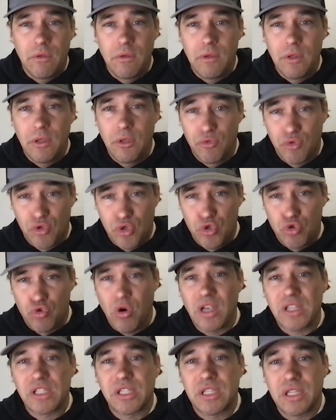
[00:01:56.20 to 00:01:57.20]
you
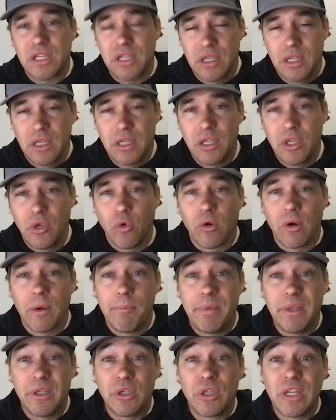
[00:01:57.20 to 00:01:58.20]
trust your
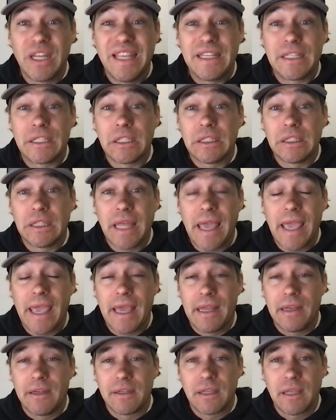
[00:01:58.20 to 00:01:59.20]
ability to
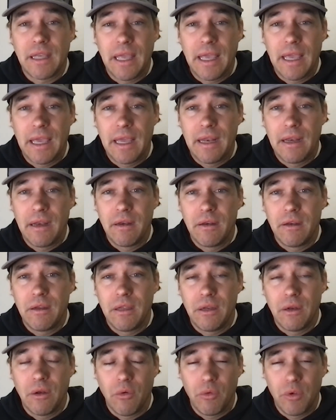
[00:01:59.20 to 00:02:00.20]
land. And
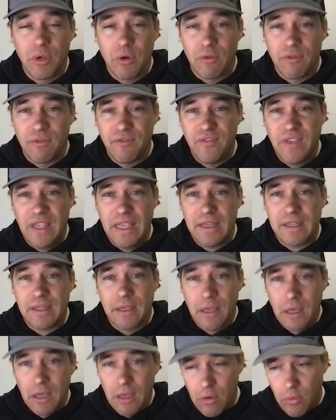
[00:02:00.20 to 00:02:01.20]
your feet,
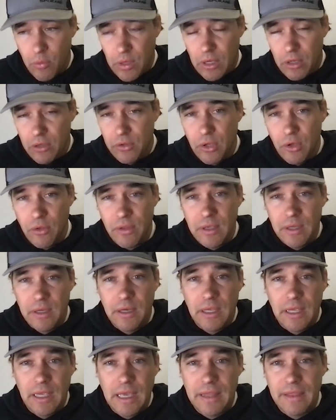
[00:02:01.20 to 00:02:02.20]
we all know that
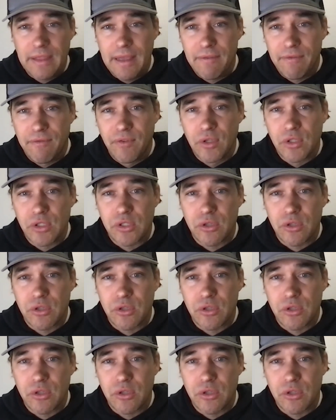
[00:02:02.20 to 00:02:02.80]
he had that foot